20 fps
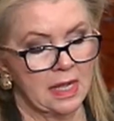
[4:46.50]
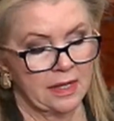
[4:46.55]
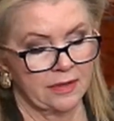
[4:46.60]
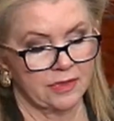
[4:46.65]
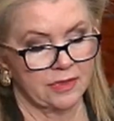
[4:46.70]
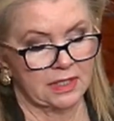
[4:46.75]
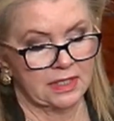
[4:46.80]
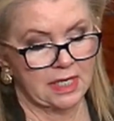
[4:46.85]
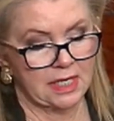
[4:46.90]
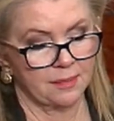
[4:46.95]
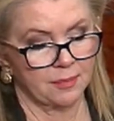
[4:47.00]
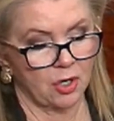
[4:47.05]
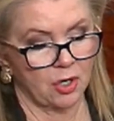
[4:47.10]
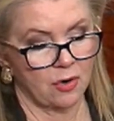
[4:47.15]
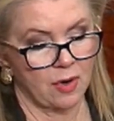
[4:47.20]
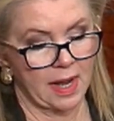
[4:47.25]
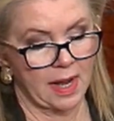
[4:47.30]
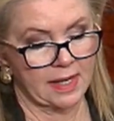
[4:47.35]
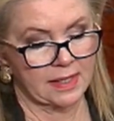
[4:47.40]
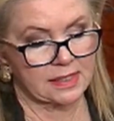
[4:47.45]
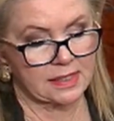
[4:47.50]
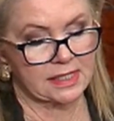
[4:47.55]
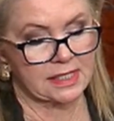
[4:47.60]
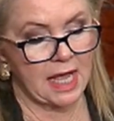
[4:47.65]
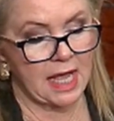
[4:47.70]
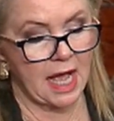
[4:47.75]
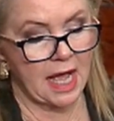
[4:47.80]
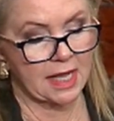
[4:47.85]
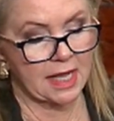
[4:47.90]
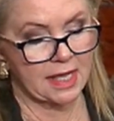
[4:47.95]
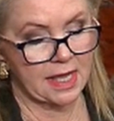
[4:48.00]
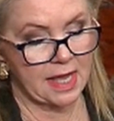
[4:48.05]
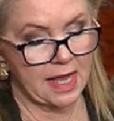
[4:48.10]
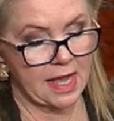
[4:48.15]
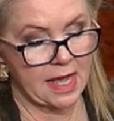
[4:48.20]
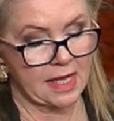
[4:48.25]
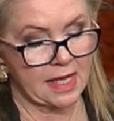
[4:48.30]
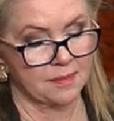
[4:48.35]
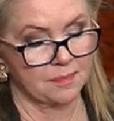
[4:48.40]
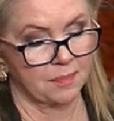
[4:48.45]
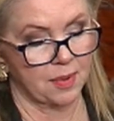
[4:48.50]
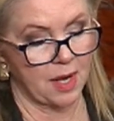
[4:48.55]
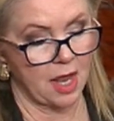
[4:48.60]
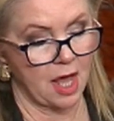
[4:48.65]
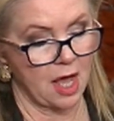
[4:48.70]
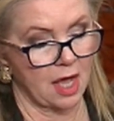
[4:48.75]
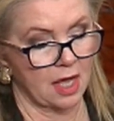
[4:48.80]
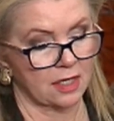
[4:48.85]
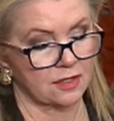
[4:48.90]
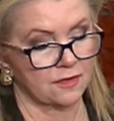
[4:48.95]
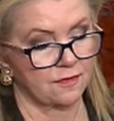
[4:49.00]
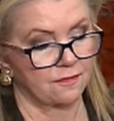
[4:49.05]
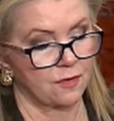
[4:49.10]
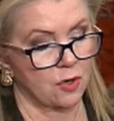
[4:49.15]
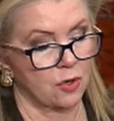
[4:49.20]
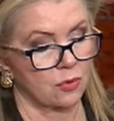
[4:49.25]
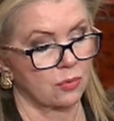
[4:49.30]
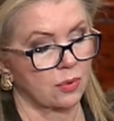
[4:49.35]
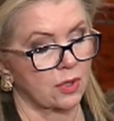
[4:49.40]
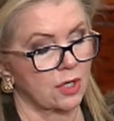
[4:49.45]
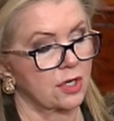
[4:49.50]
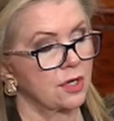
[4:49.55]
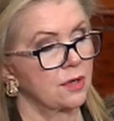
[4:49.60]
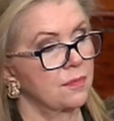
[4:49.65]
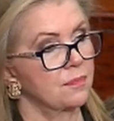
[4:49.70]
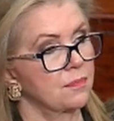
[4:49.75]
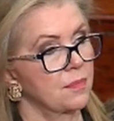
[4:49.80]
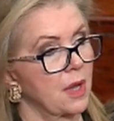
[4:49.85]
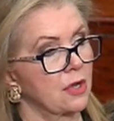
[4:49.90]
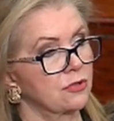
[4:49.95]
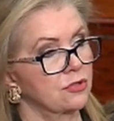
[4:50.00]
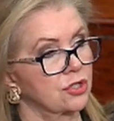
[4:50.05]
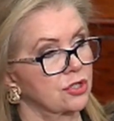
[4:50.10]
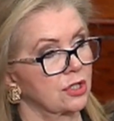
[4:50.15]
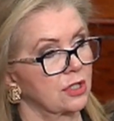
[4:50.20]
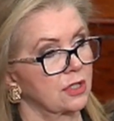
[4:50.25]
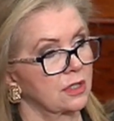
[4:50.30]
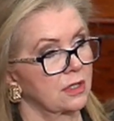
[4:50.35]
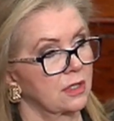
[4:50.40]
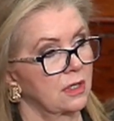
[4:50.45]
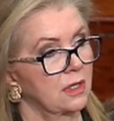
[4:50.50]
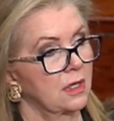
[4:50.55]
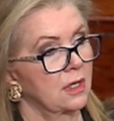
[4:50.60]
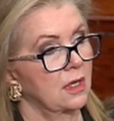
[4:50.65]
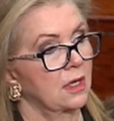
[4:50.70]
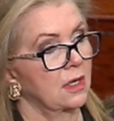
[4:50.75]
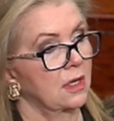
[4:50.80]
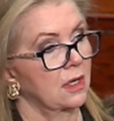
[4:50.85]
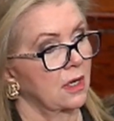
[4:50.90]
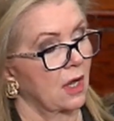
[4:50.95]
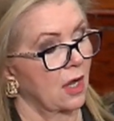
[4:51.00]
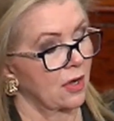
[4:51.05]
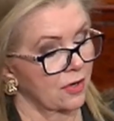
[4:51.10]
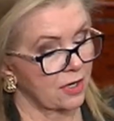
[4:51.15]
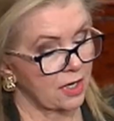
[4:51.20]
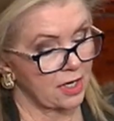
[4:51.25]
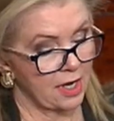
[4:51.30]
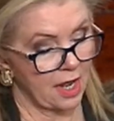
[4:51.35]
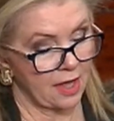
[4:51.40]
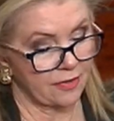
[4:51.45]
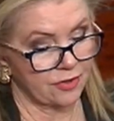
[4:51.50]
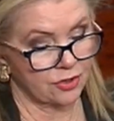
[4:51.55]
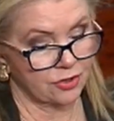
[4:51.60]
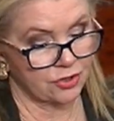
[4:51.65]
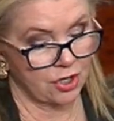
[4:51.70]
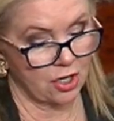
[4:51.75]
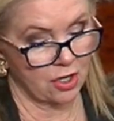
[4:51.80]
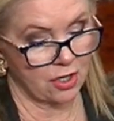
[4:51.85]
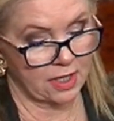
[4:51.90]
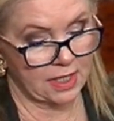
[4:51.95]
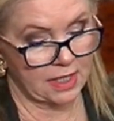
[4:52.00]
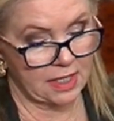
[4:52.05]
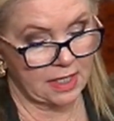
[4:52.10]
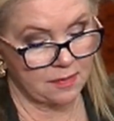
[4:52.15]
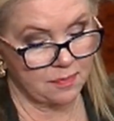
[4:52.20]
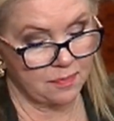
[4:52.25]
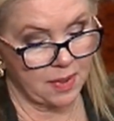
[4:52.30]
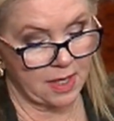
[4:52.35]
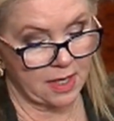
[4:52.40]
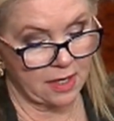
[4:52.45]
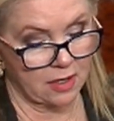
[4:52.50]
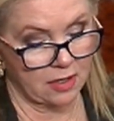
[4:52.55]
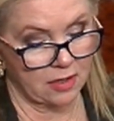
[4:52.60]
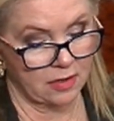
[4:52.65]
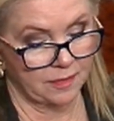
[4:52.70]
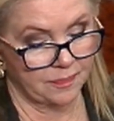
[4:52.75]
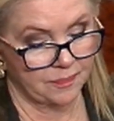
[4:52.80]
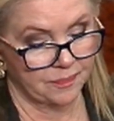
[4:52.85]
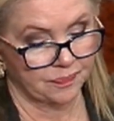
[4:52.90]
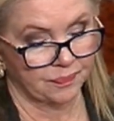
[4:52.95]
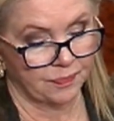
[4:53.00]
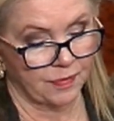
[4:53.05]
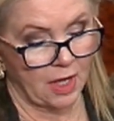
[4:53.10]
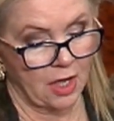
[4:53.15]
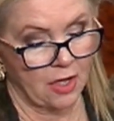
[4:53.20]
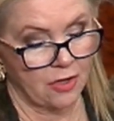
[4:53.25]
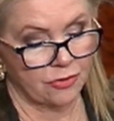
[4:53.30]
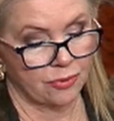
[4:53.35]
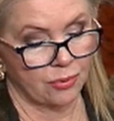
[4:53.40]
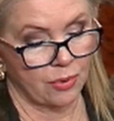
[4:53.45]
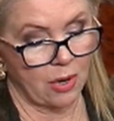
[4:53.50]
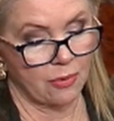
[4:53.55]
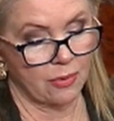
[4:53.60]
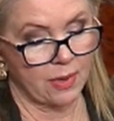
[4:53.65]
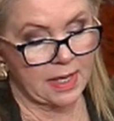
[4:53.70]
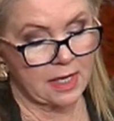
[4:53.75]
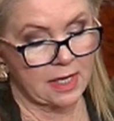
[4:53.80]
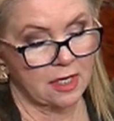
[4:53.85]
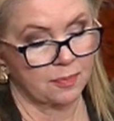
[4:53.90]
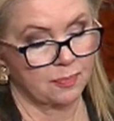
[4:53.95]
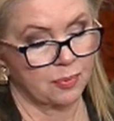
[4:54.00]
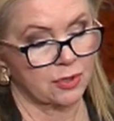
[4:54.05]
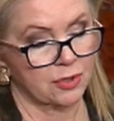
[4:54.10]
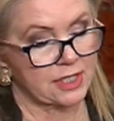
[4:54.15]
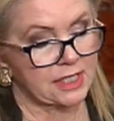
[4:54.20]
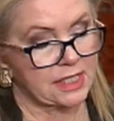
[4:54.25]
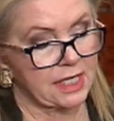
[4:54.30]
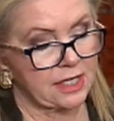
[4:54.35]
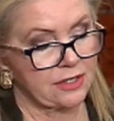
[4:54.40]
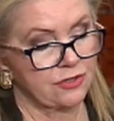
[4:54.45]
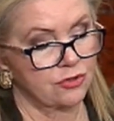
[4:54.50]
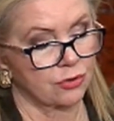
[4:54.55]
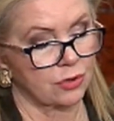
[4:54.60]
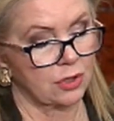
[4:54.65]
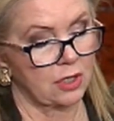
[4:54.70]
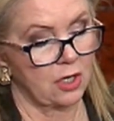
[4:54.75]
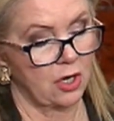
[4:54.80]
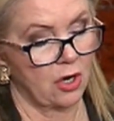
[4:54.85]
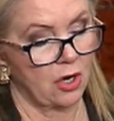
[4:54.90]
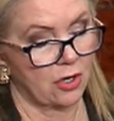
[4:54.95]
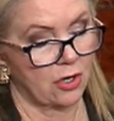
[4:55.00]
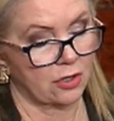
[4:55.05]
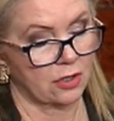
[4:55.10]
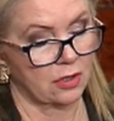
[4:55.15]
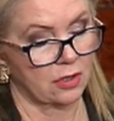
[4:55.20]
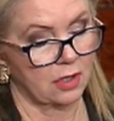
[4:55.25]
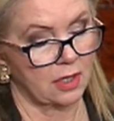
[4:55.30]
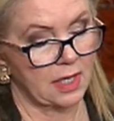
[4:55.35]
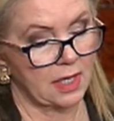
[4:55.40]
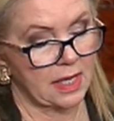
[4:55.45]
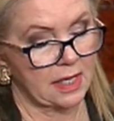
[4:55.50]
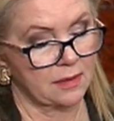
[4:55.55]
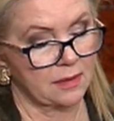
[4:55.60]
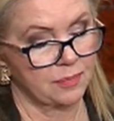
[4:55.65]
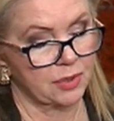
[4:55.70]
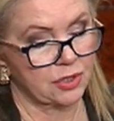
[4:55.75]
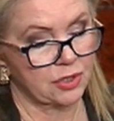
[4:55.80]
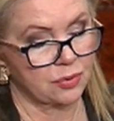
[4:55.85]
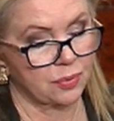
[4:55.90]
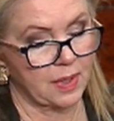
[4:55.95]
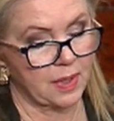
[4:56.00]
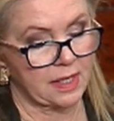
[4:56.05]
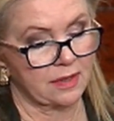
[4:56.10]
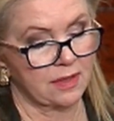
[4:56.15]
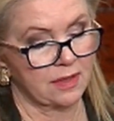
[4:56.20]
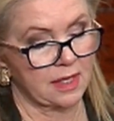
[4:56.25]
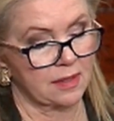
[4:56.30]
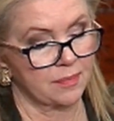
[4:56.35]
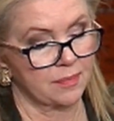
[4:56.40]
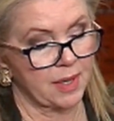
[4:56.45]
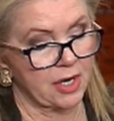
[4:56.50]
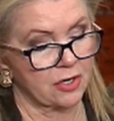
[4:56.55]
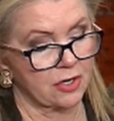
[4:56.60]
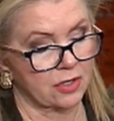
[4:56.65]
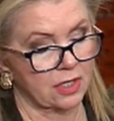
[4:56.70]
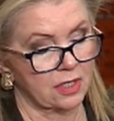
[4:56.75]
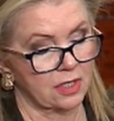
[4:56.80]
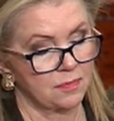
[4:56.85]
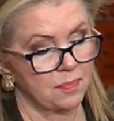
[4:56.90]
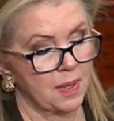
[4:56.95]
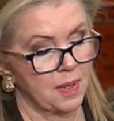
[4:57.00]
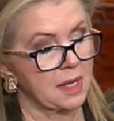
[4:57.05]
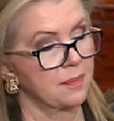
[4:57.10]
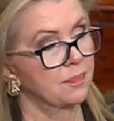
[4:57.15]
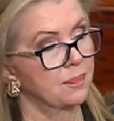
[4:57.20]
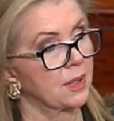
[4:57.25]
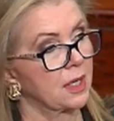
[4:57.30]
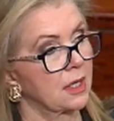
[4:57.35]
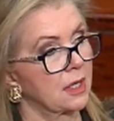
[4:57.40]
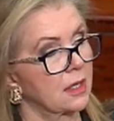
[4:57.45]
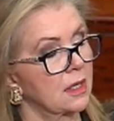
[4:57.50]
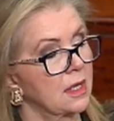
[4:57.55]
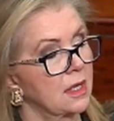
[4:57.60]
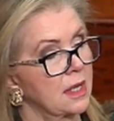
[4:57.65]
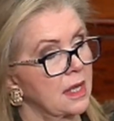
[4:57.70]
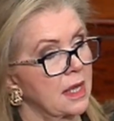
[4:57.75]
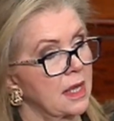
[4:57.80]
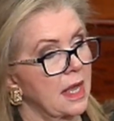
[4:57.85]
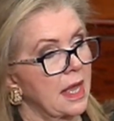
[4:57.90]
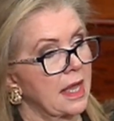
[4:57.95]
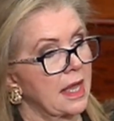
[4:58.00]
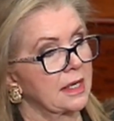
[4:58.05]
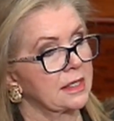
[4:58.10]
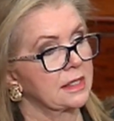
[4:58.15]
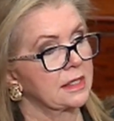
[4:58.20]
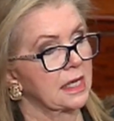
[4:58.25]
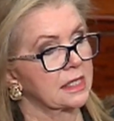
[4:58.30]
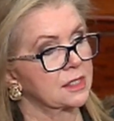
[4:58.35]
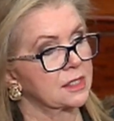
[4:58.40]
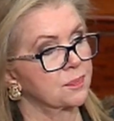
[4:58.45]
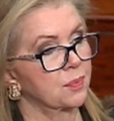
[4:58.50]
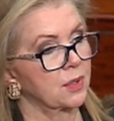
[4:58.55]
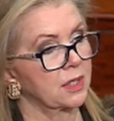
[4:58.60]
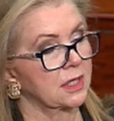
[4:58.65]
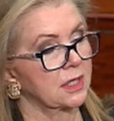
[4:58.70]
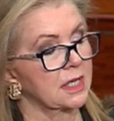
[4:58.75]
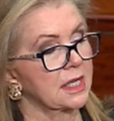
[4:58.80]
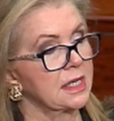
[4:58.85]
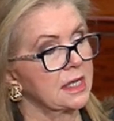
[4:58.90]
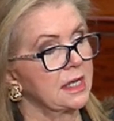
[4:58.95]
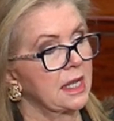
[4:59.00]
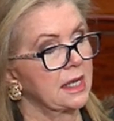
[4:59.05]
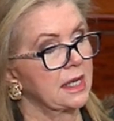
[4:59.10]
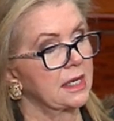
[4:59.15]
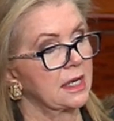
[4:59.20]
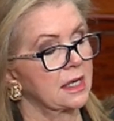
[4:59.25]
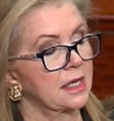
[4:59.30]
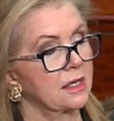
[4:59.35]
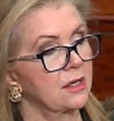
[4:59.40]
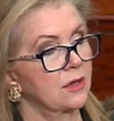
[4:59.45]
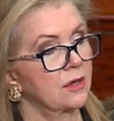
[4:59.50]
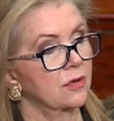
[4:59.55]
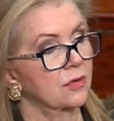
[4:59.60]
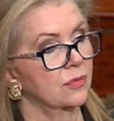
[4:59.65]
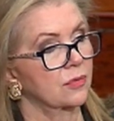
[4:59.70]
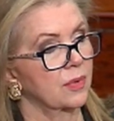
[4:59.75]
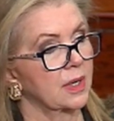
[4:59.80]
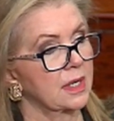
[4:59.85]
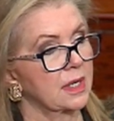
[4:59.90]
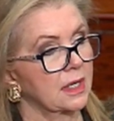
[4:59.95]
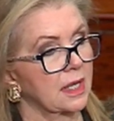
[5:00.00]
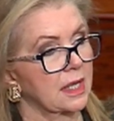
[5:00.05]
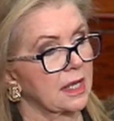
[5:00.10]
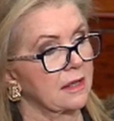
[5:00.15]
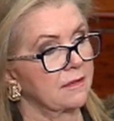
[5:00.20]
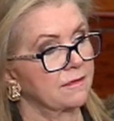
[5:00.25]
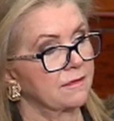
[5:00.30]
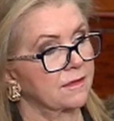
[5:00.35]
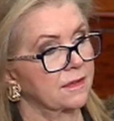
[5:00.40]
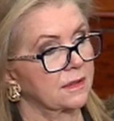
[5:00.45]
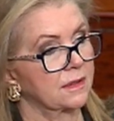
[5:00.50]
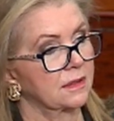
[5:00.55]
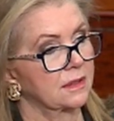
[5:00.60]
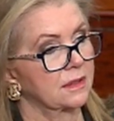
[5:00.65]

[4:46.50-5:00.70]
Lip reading: The Democrats again blocked forward motion on another targeted bill, throwing a procedural hurdle in between the American people and desperately needed relief.